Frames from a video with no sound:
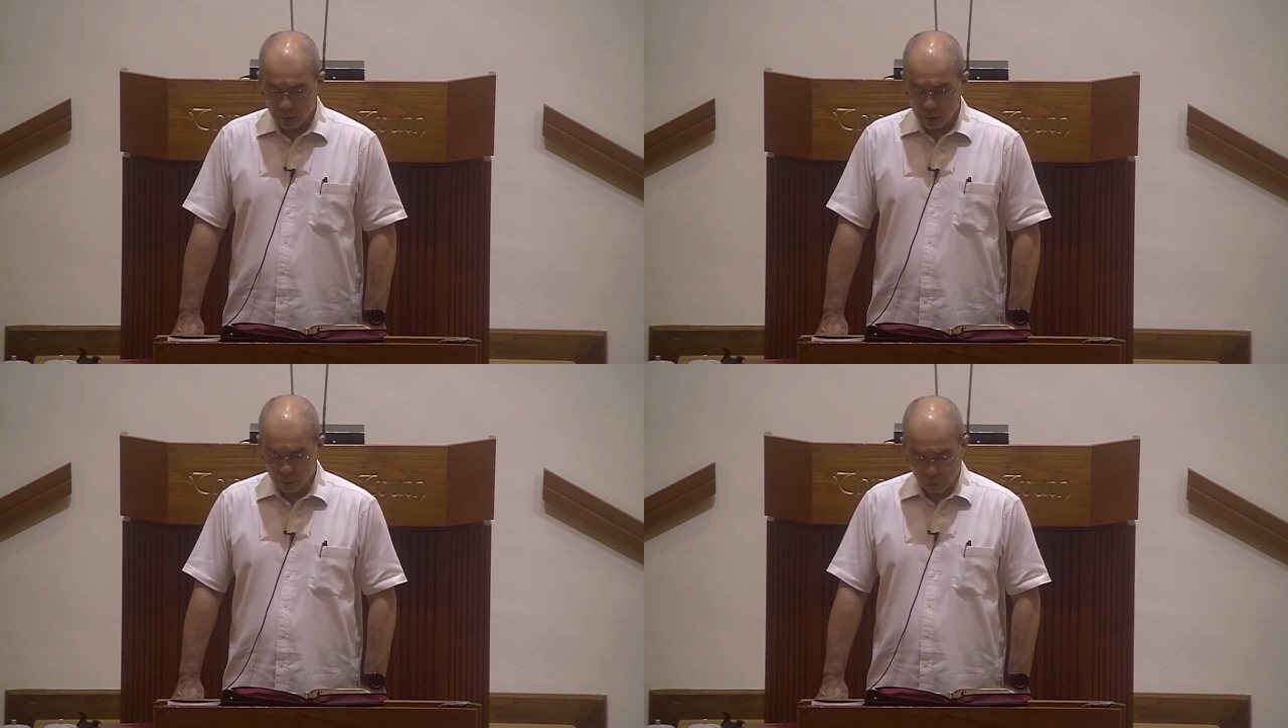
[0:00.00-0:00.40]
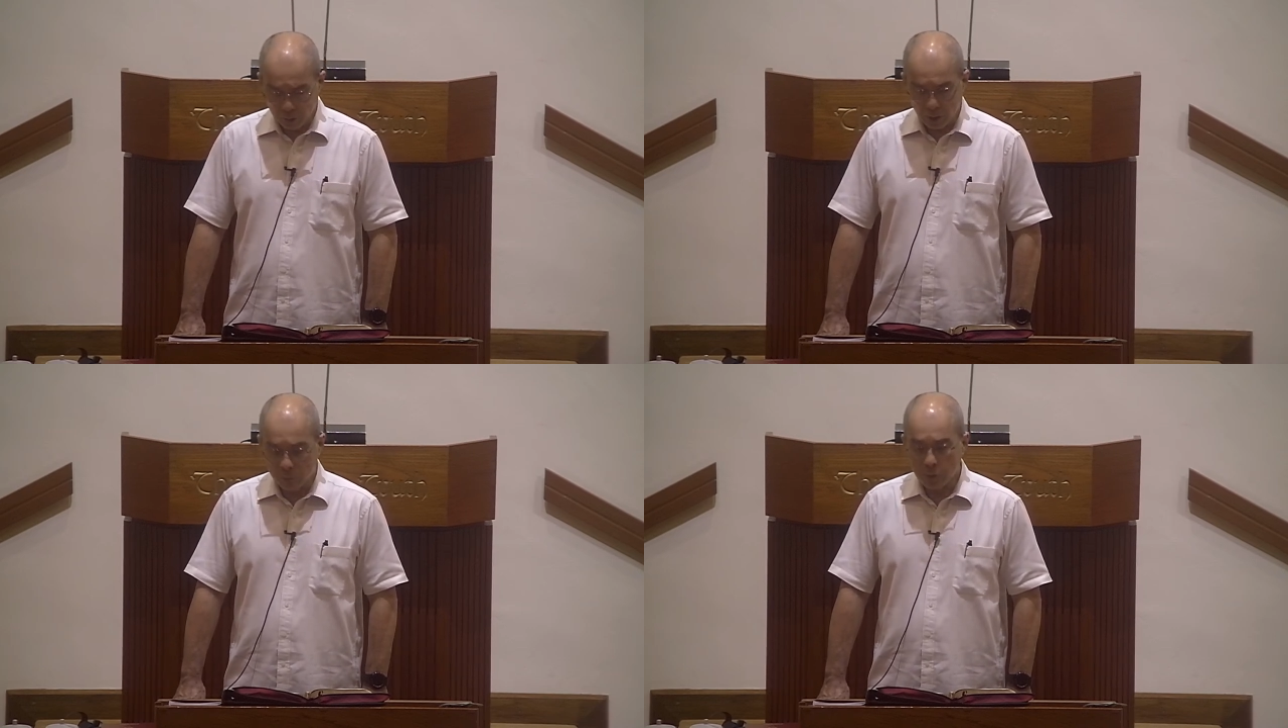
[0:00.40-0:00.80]
And may
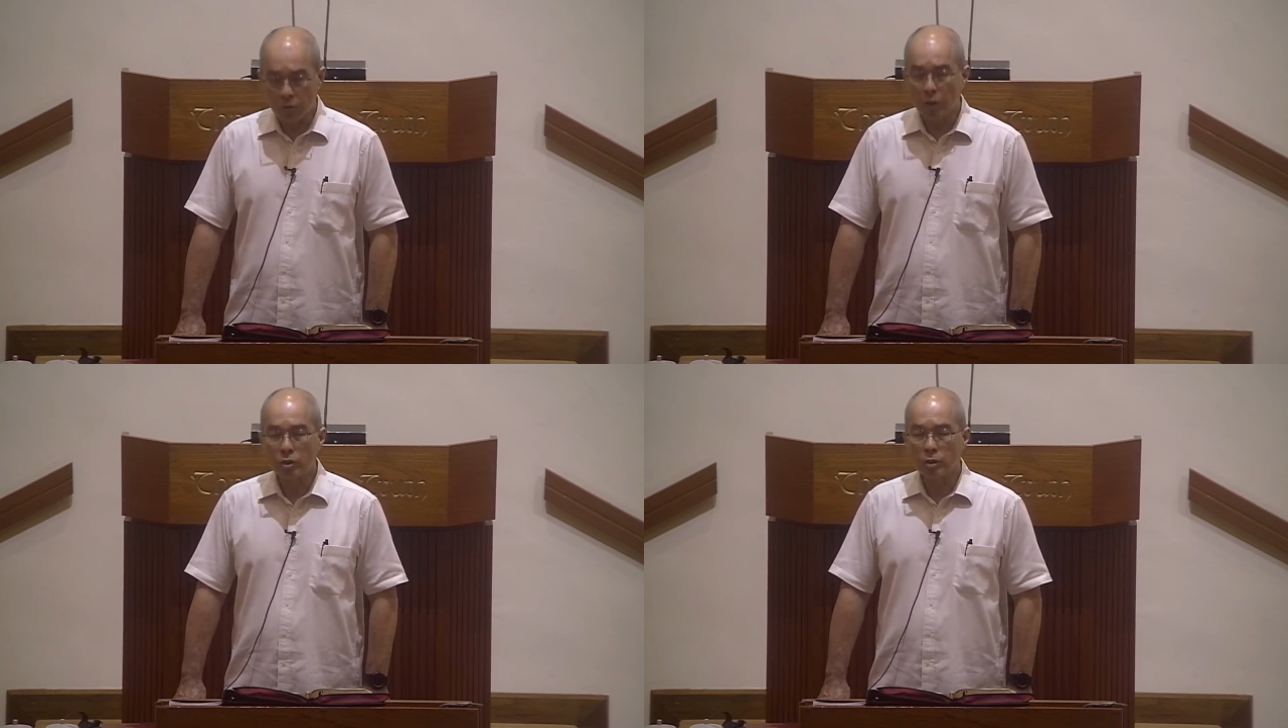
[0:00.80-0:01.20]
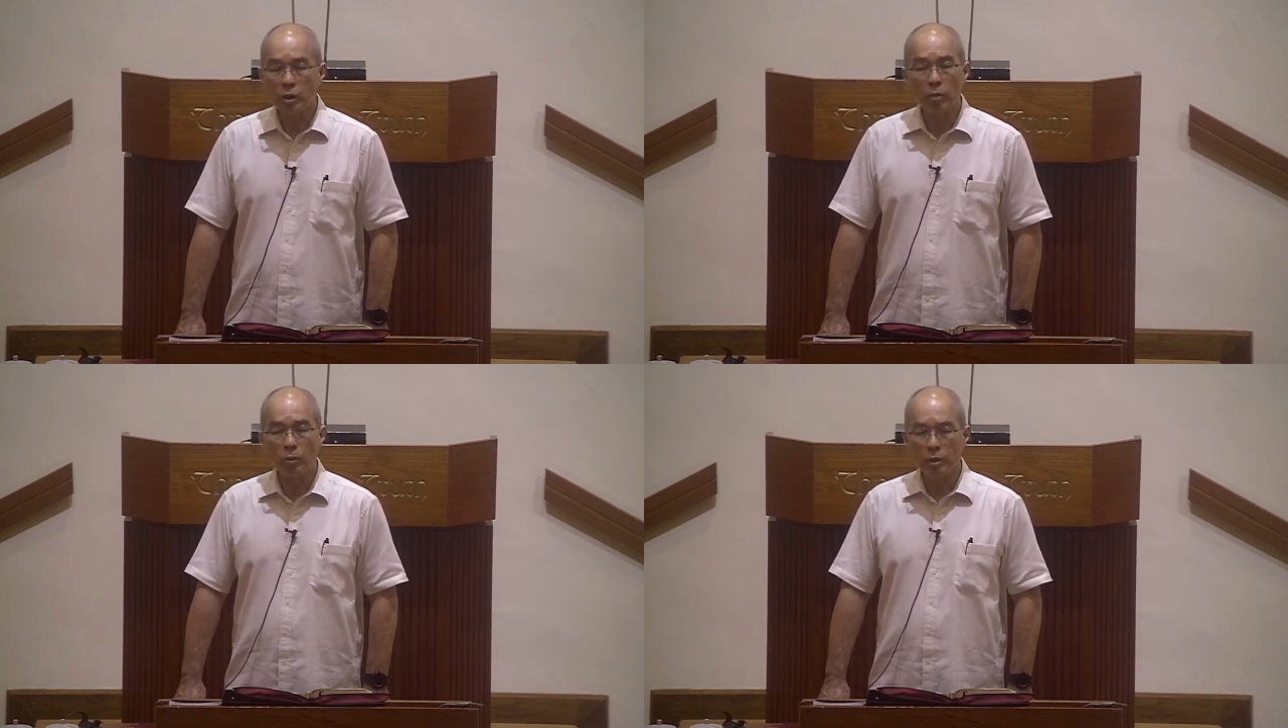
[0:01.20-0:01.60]
thou be gracious
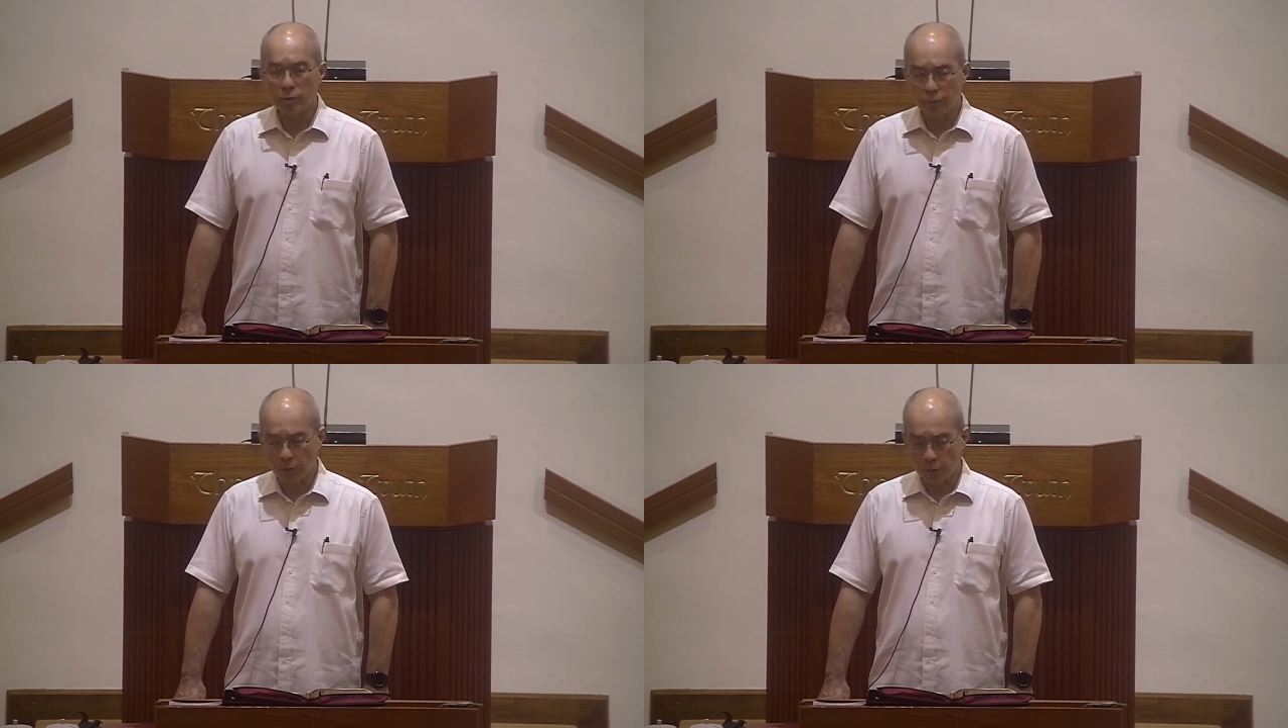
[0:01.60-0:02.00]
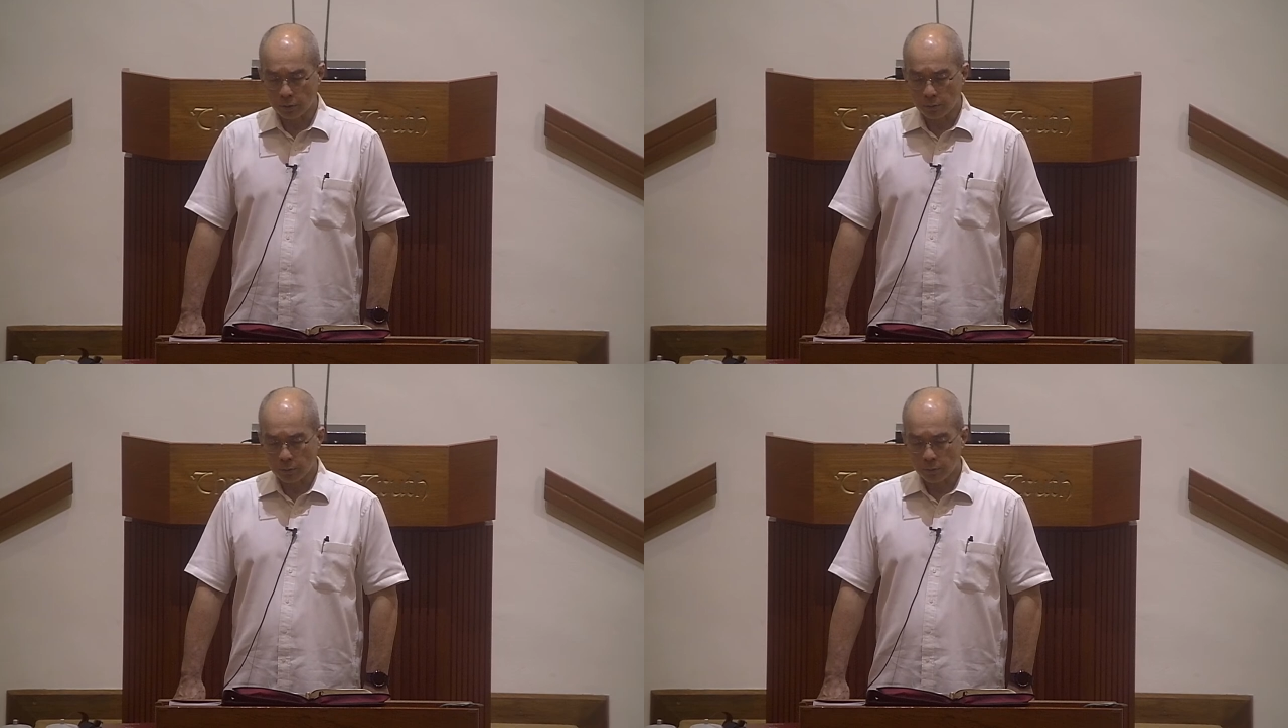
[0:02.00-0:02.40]
and merciful
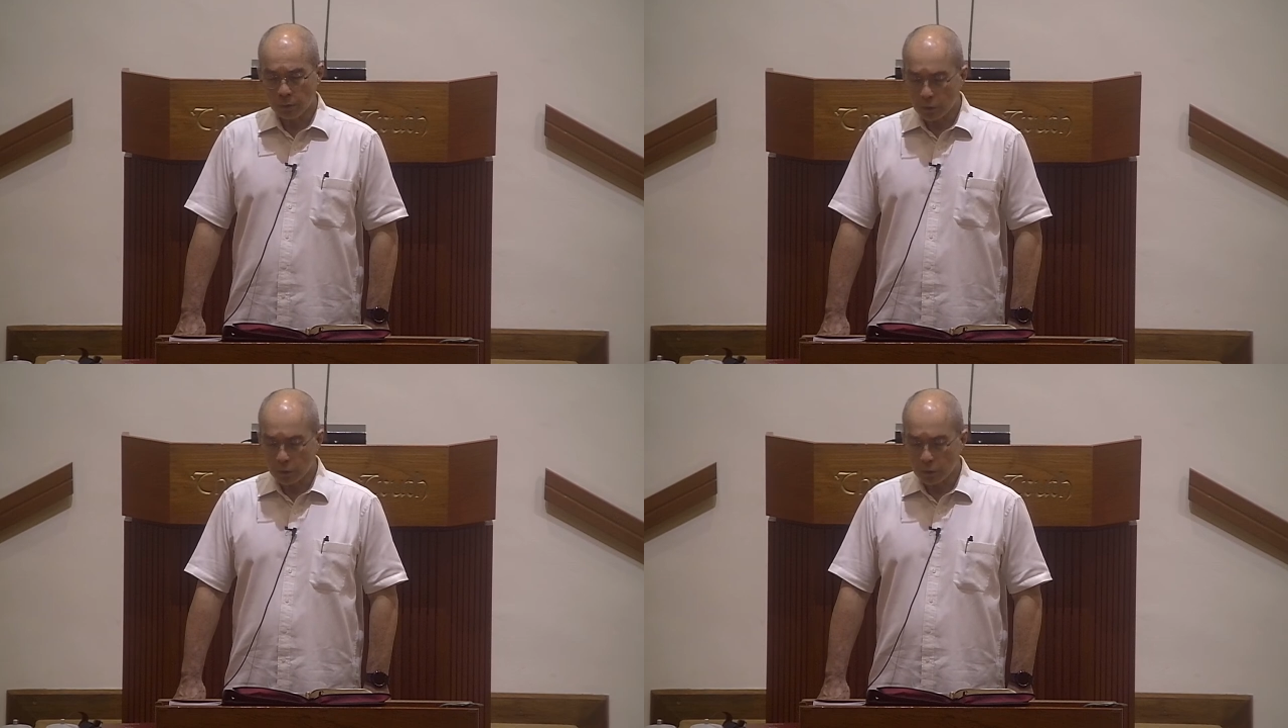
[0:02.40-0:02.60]
to